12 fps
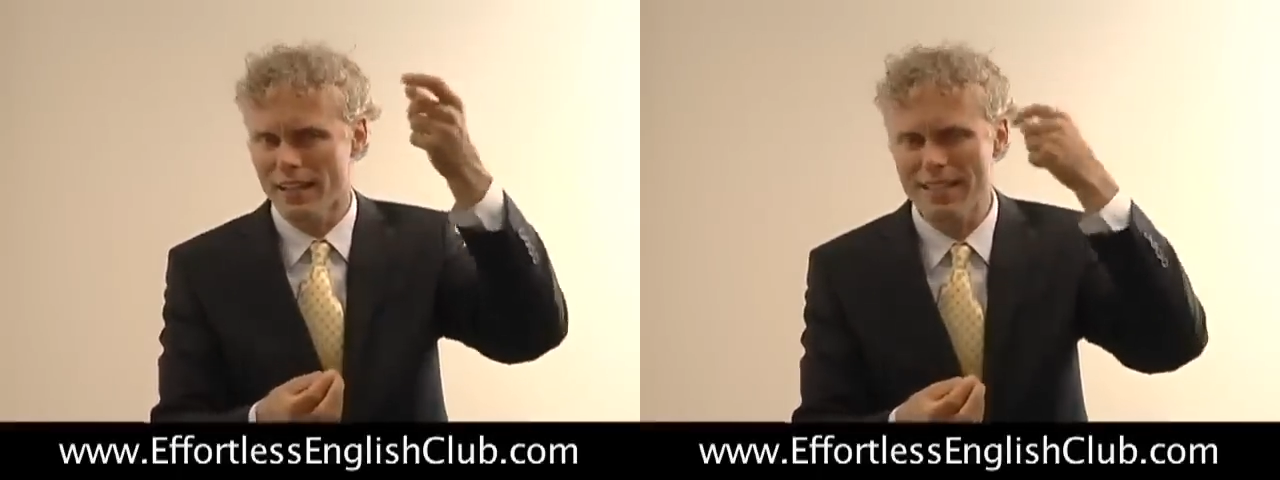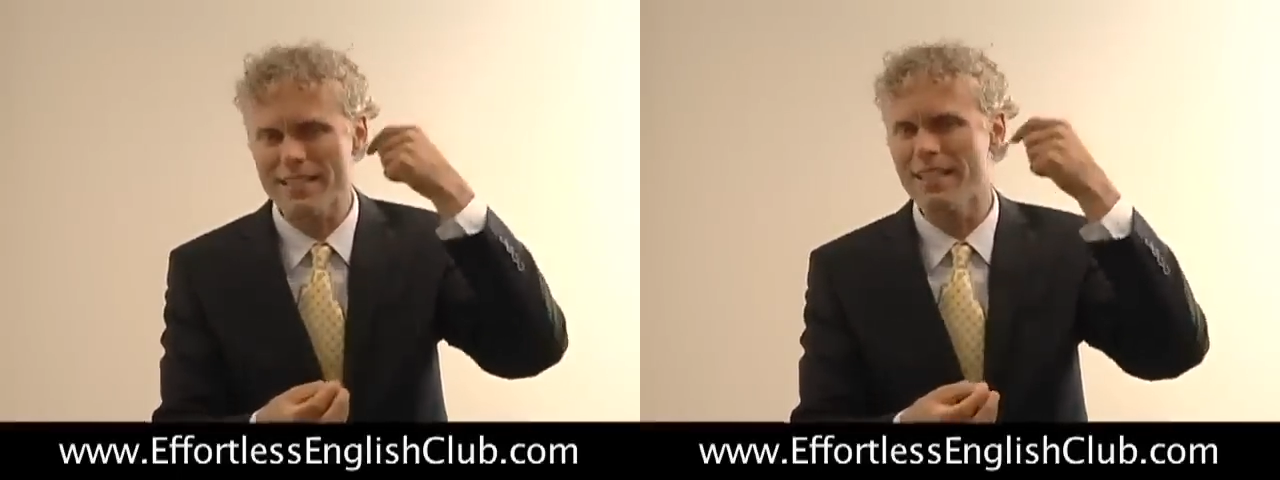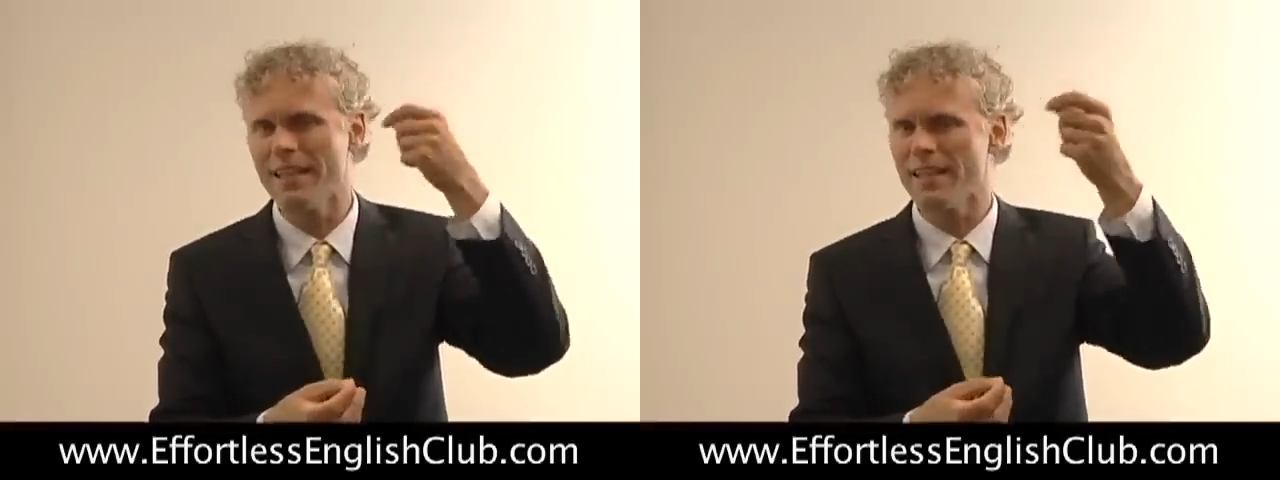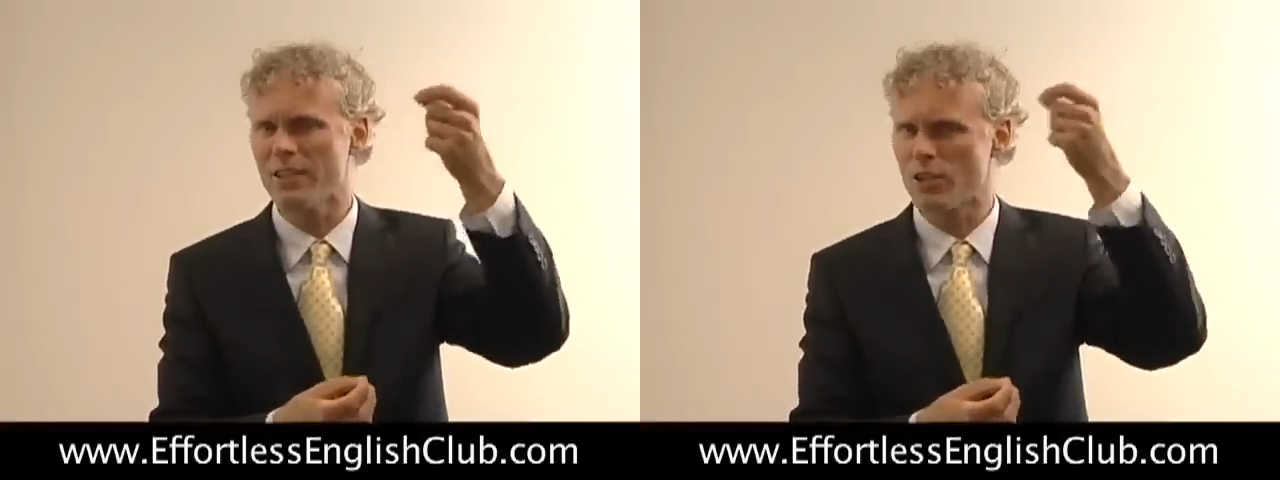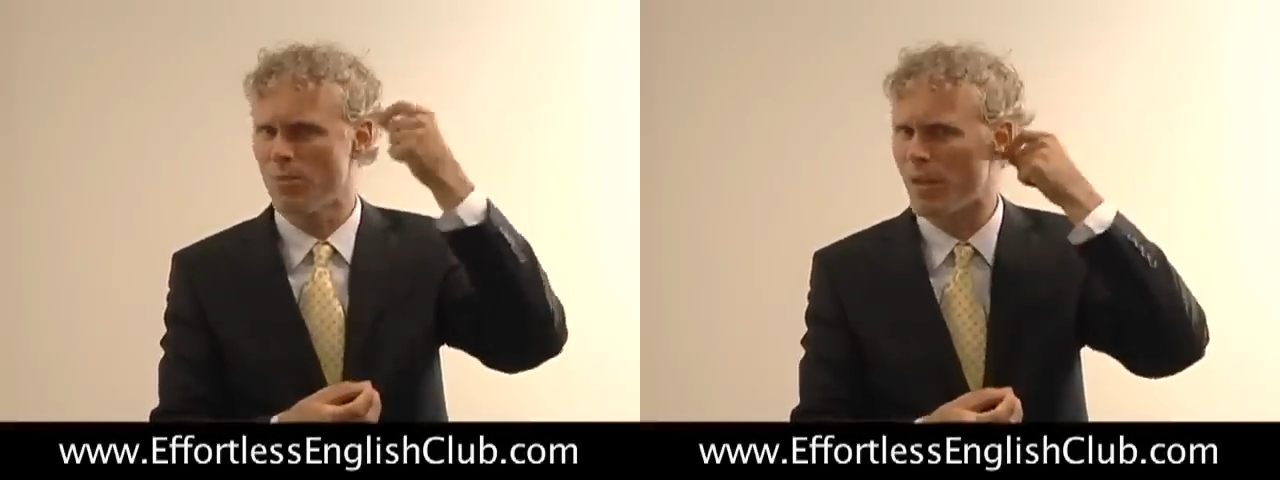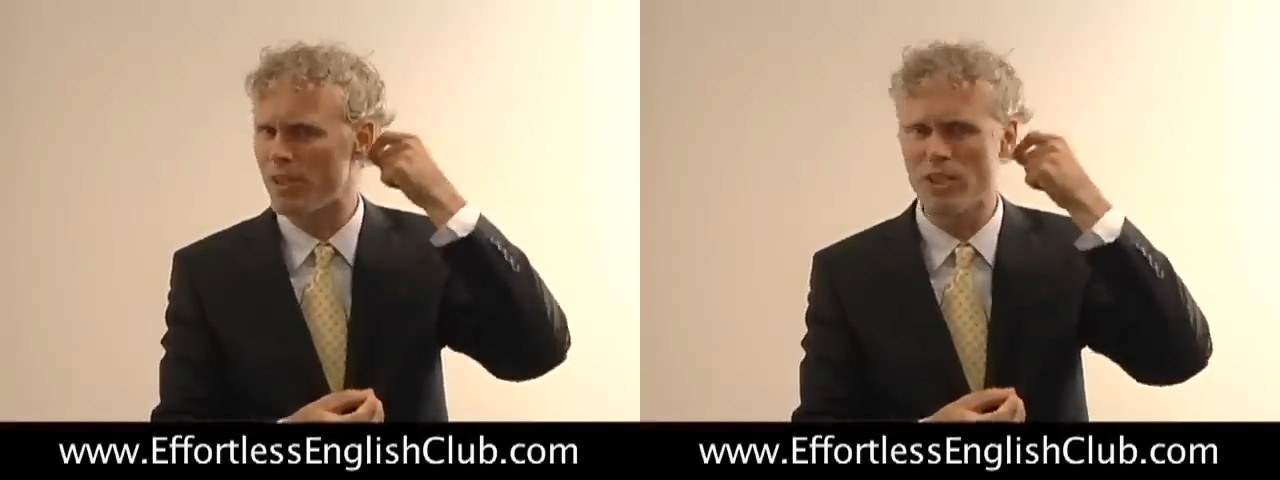listening
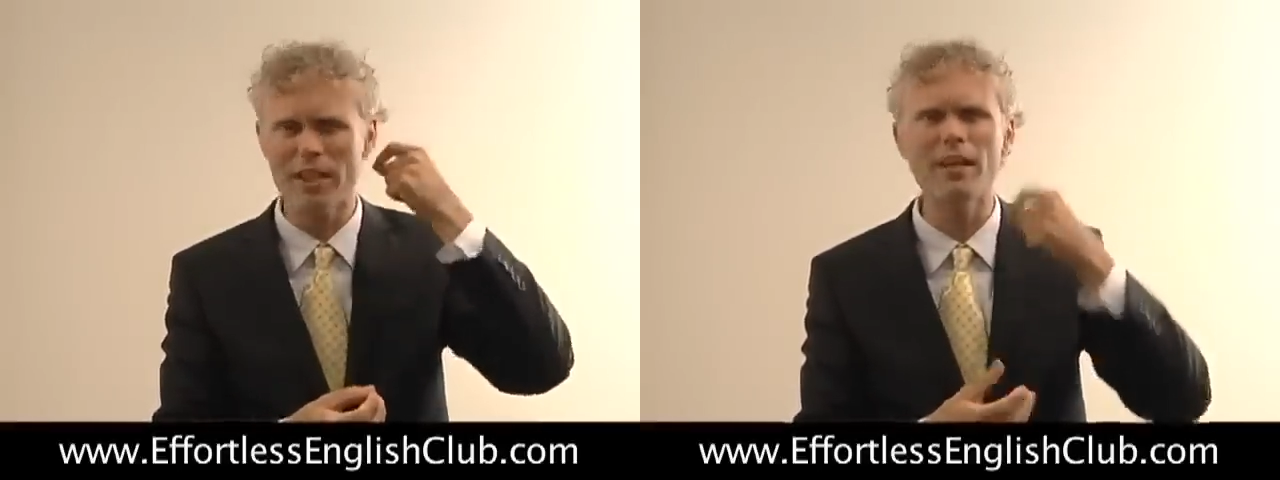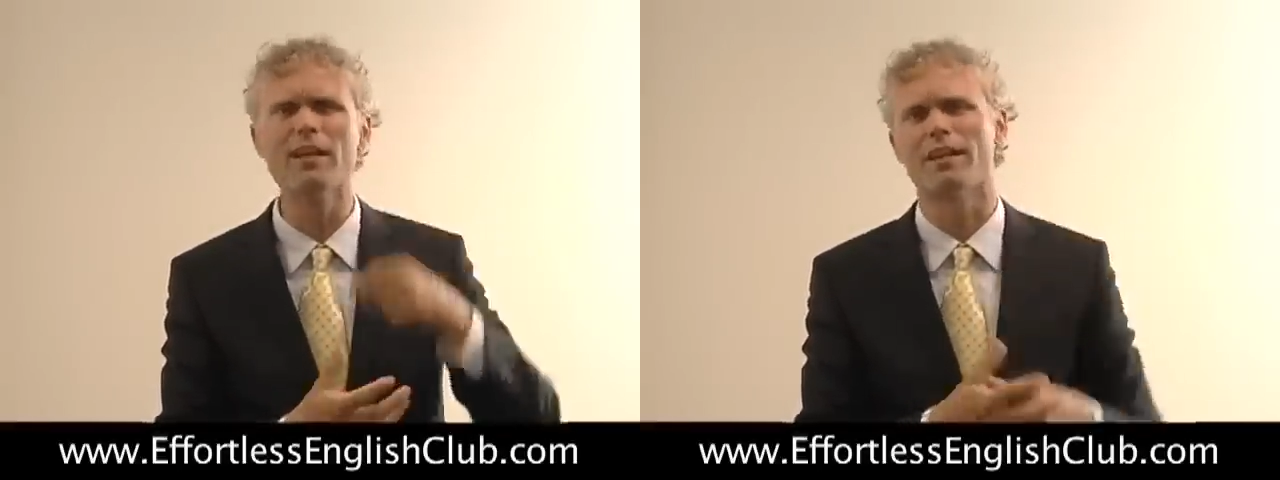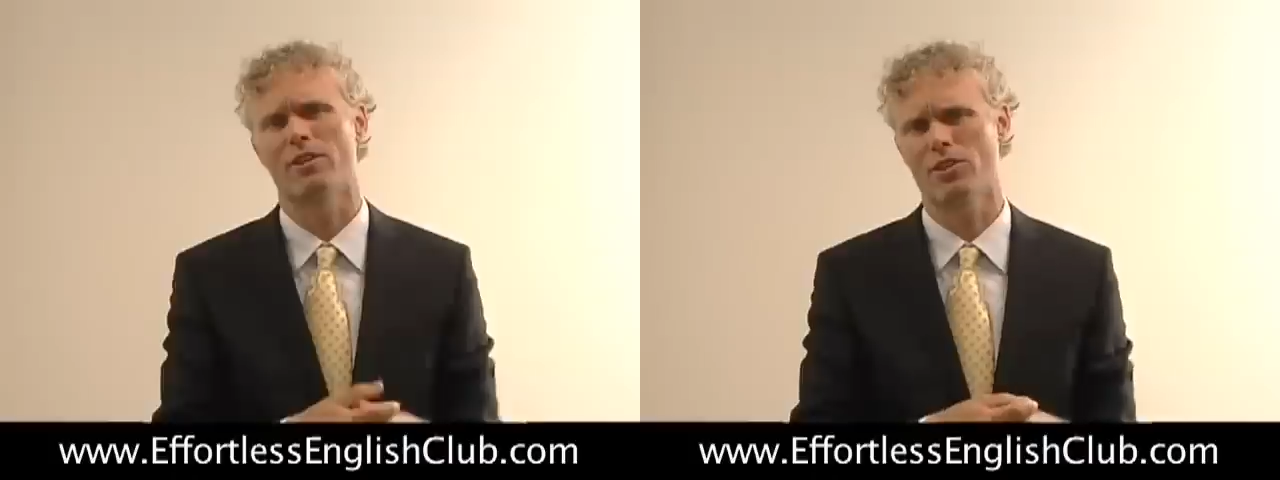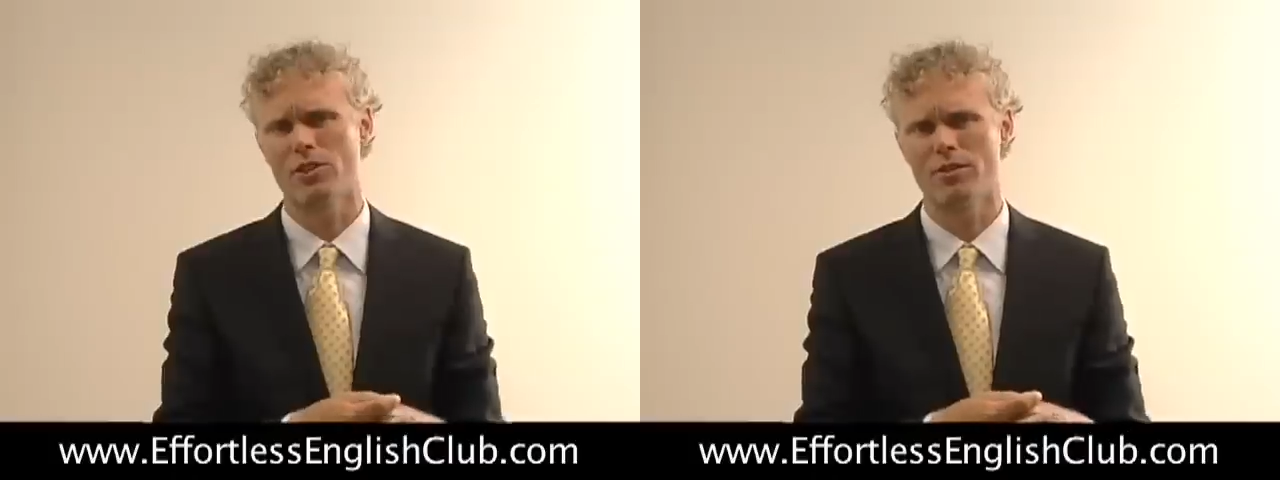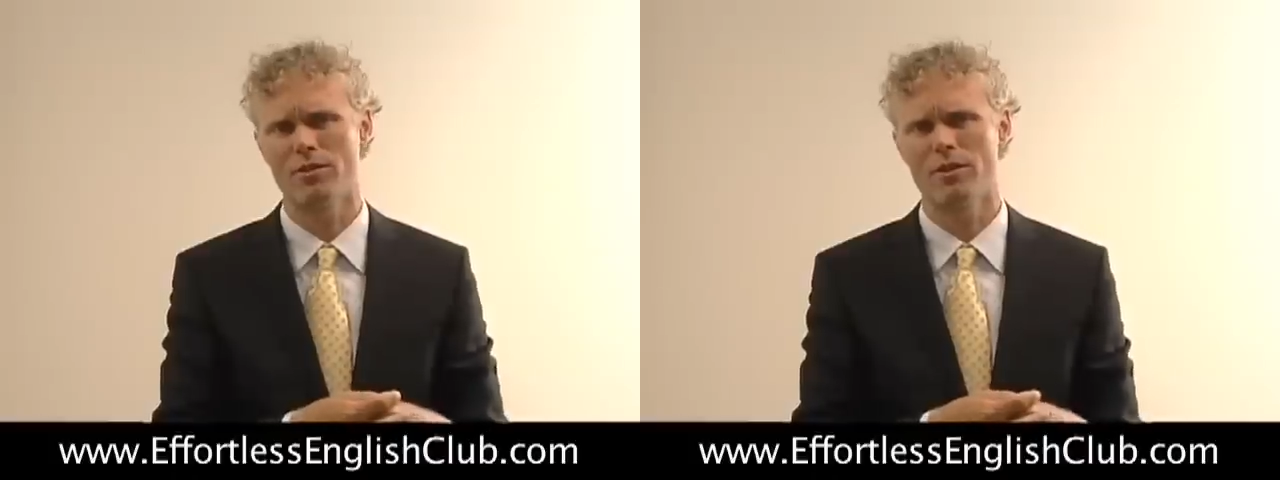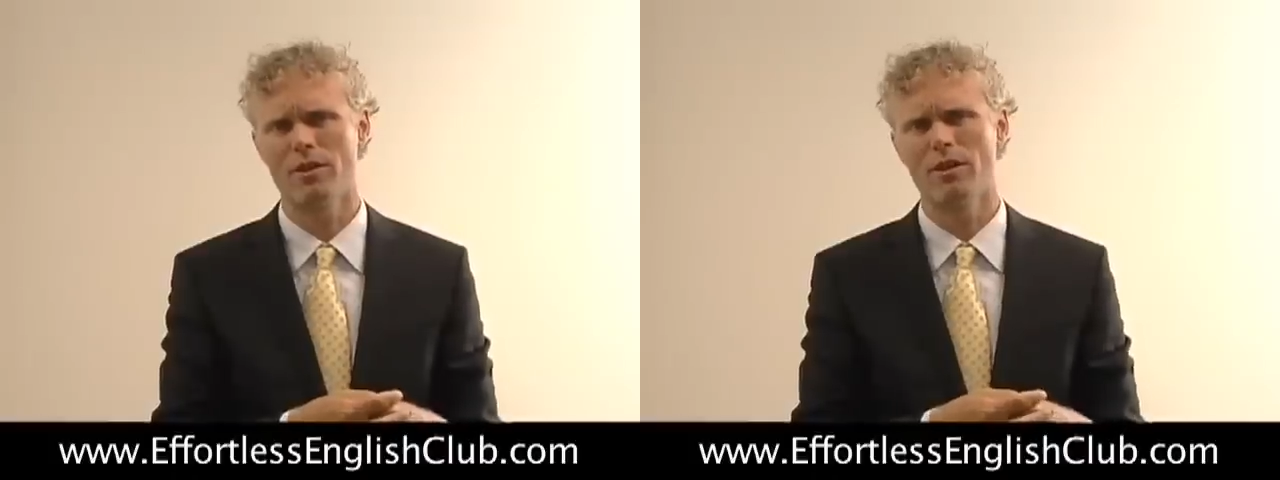to much English.